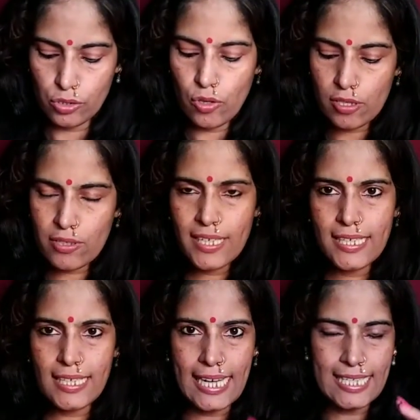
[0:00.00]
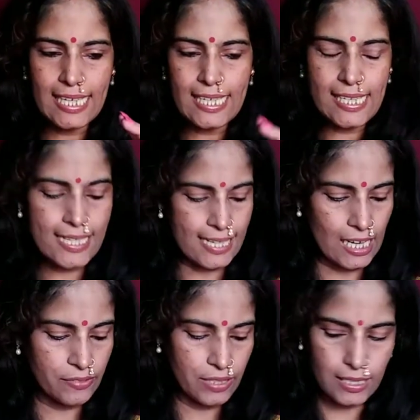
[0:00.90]
You also get a nice little
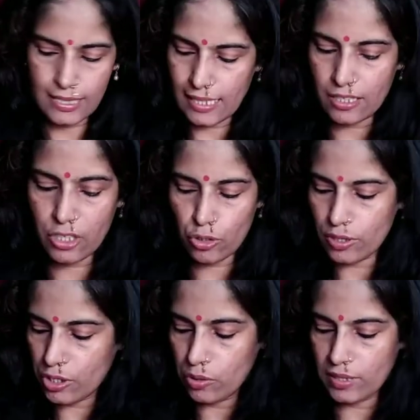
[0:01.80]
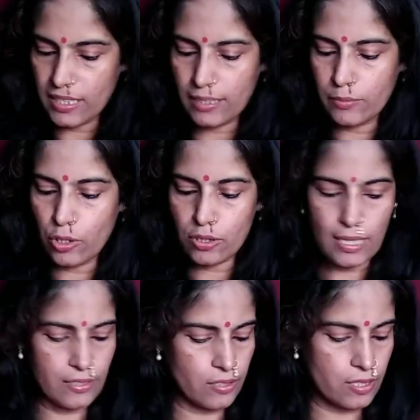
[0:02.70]
stand with this. I'll just show it to you in the other
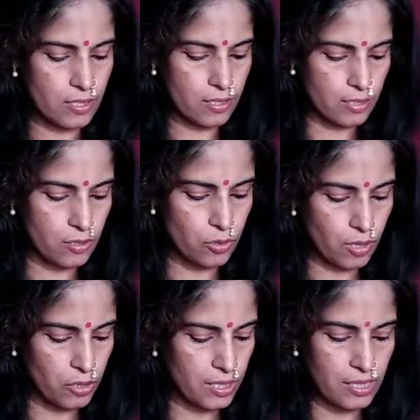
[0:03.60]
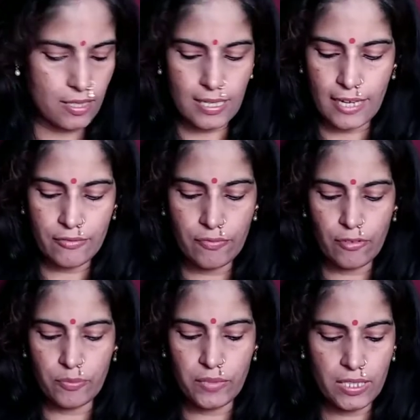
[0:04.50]
box. I just took out that stand
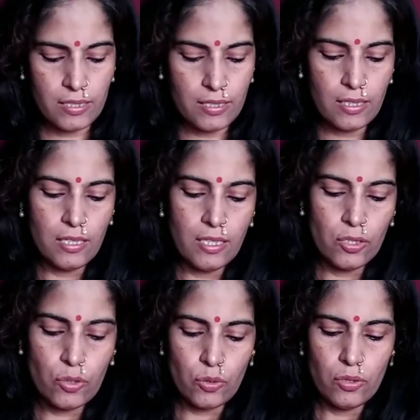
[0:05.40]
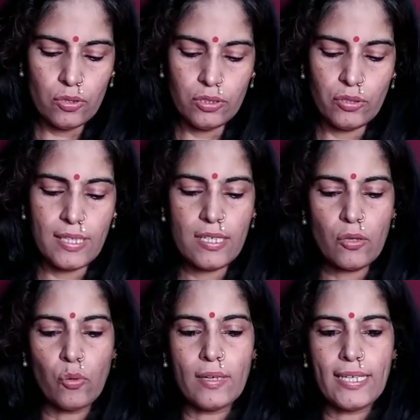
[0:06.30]
from this. So you get a
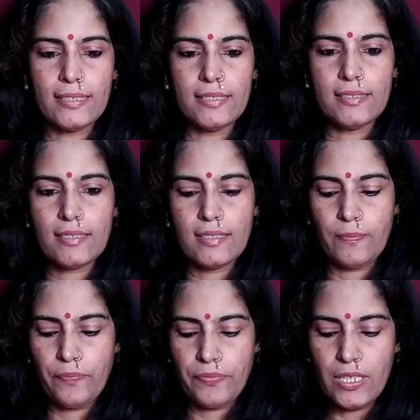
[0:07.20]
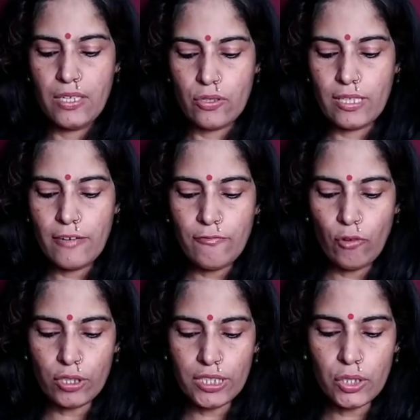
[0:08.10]
cone like this. So there are
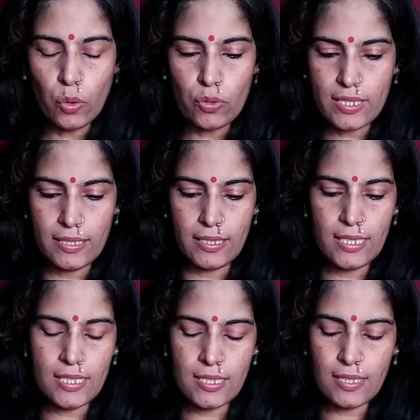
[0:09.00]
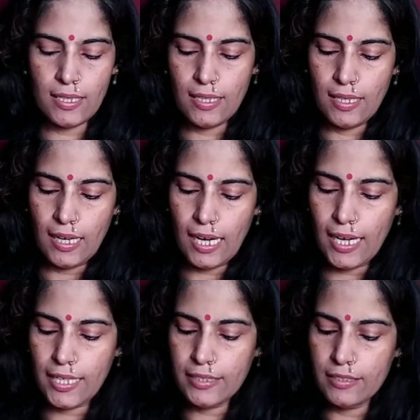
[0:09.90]
forty cones in this,
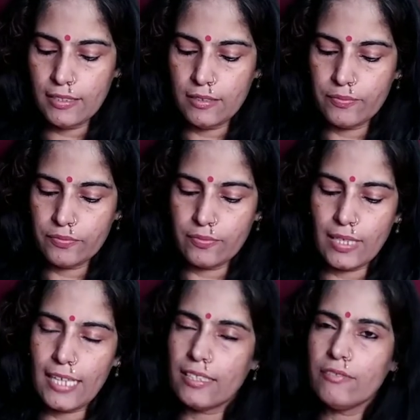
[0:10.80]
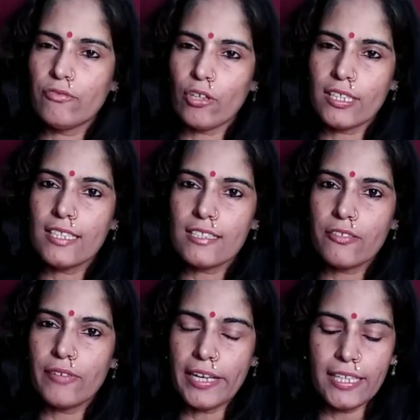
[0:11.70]
and I think forty is
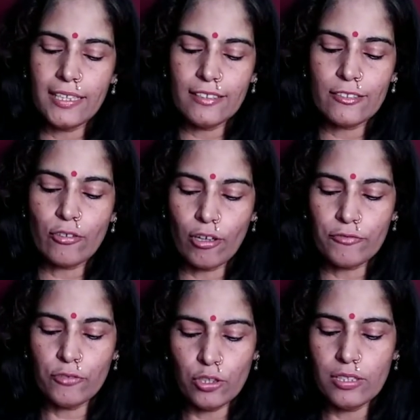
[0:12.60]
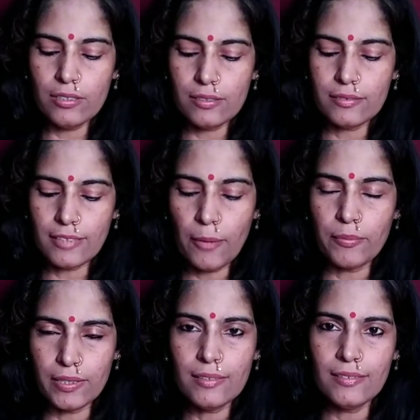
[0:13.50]
a very thoughtful
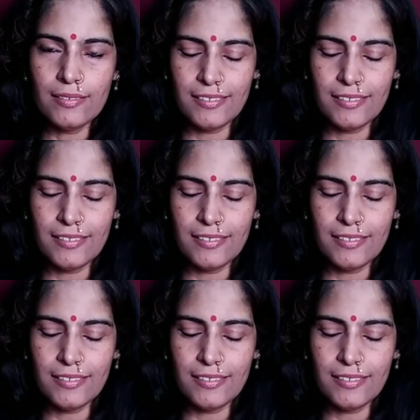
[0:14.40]
number.